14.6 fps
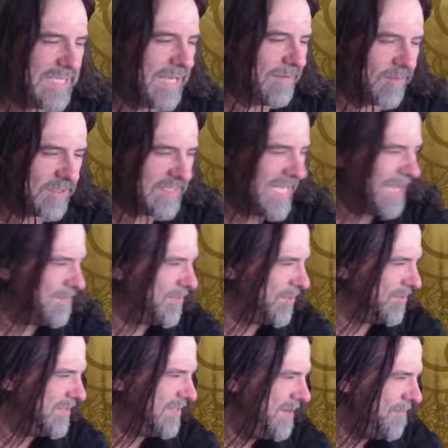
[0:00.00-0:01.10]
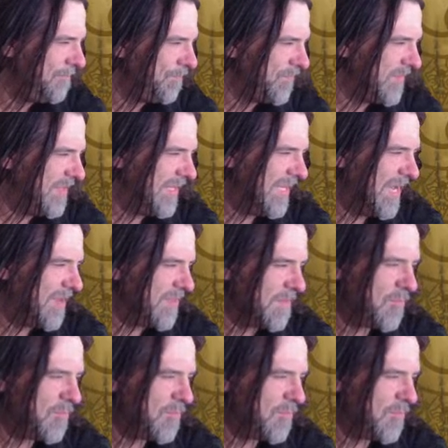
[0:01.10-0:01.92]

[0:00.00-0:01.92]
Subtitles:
Like, for example, the